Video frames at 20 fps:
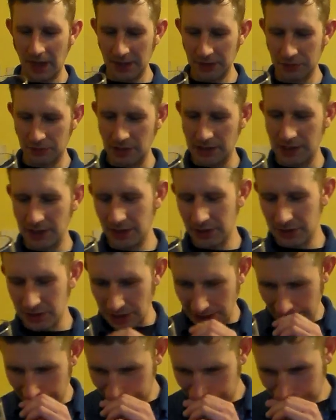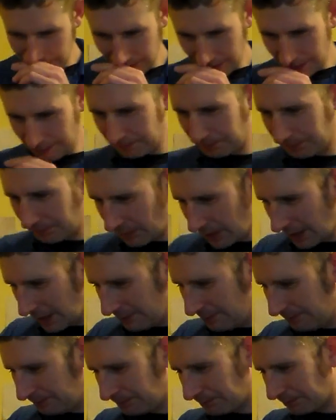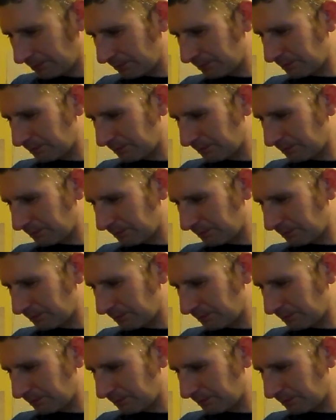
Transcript: That's really nice, that. I've